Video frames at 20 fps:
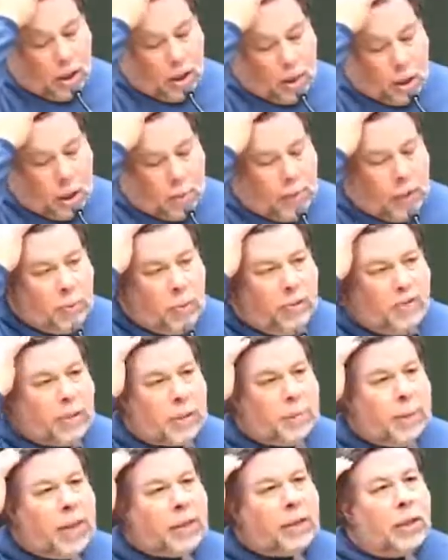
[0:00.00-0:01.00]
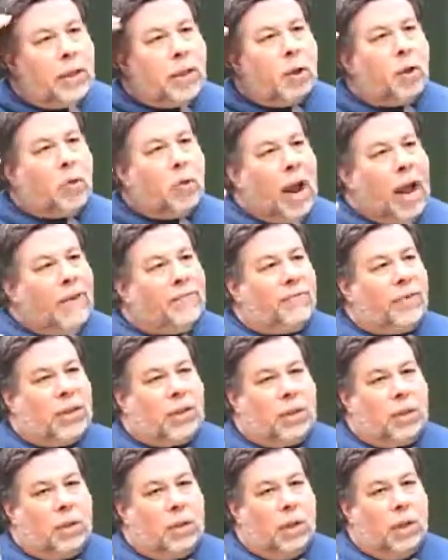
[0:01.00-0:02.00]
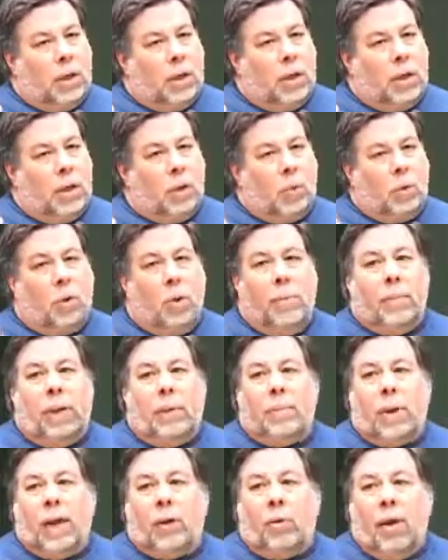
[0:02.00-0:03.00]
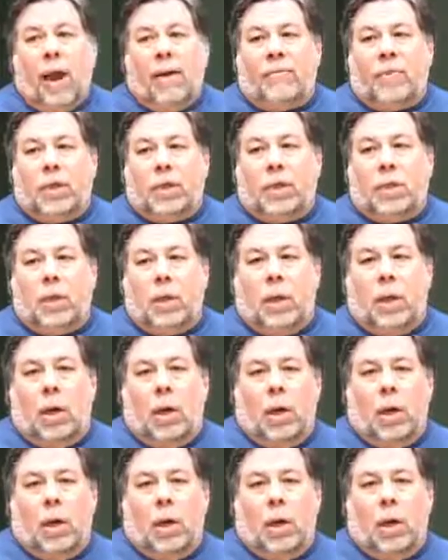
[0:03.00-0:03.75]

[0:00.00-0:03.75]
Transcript: Nobody would have expected graphics. What do I mean by graphics?